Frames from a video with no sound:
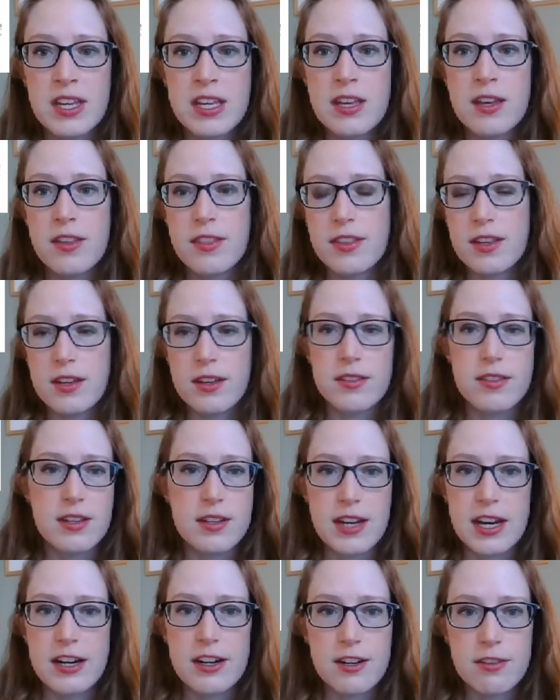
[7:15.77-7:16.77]
the
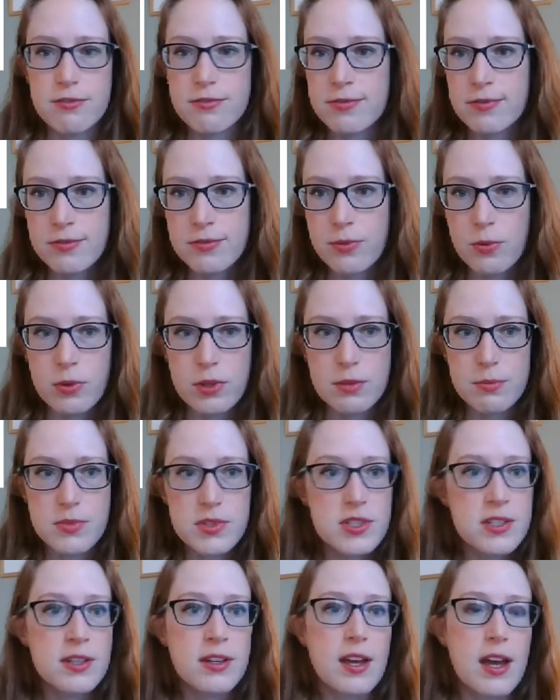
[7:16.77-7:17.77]
narrative
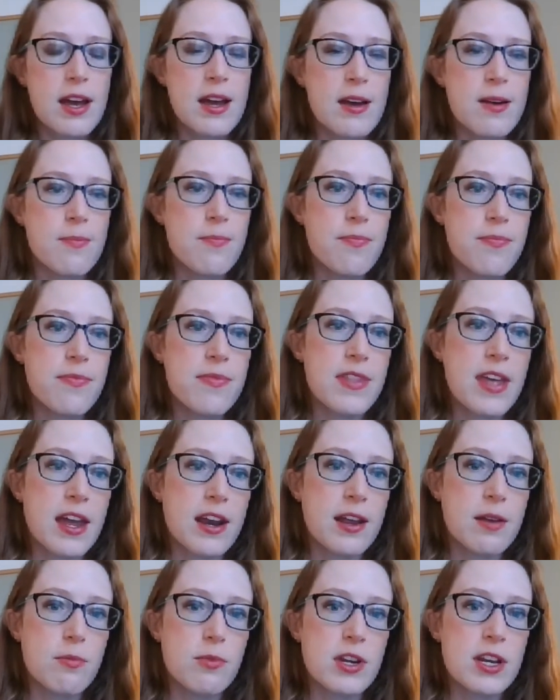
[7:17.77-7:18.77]
forms that
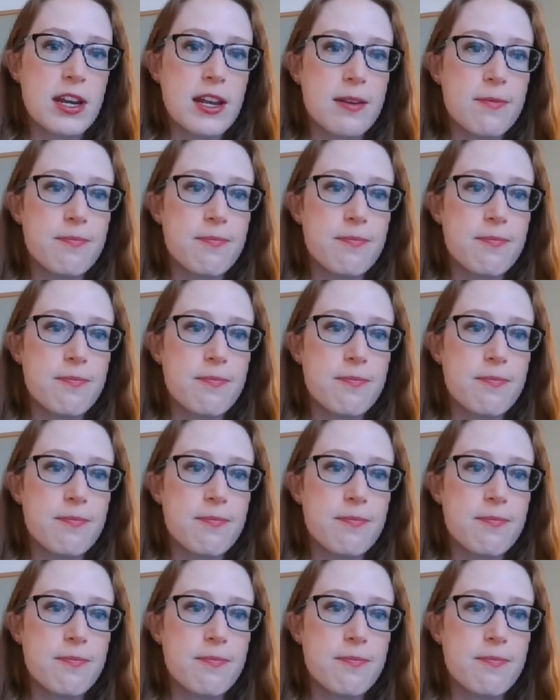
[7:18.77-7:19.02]
I'm reading.